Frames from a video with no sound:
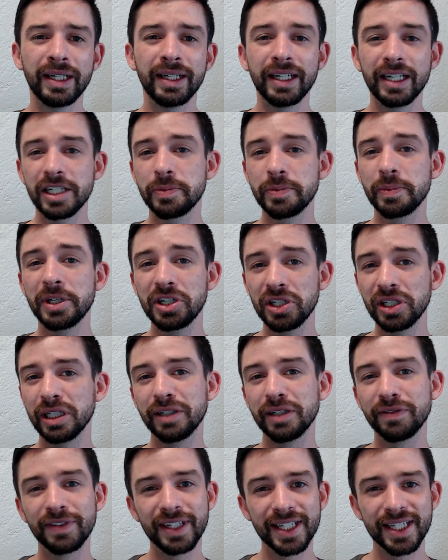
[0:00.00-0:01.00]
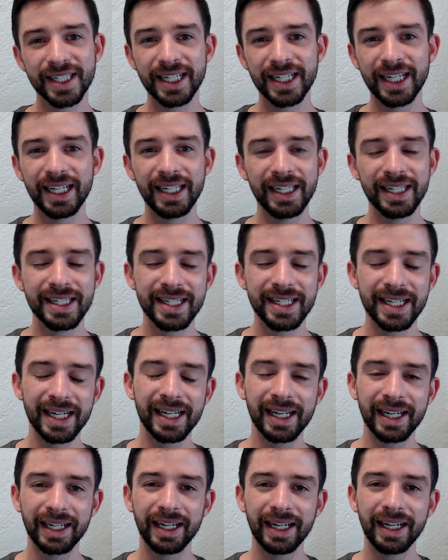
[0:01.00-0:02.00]
especially if this site is
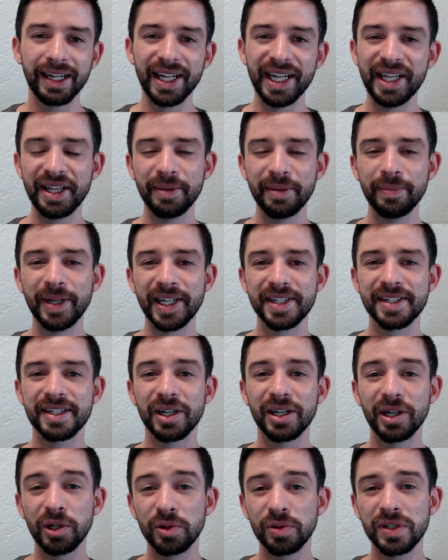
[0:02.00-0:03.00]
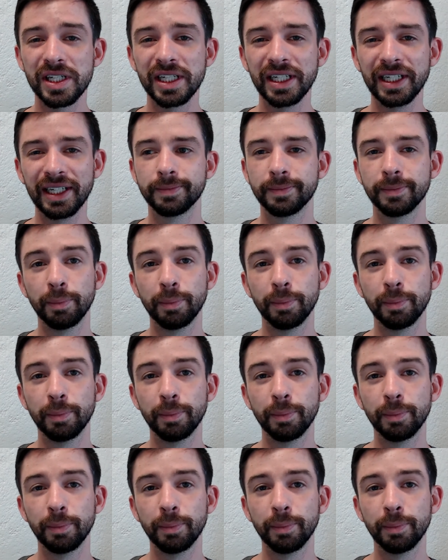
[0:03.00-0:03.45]
not on the best hosting.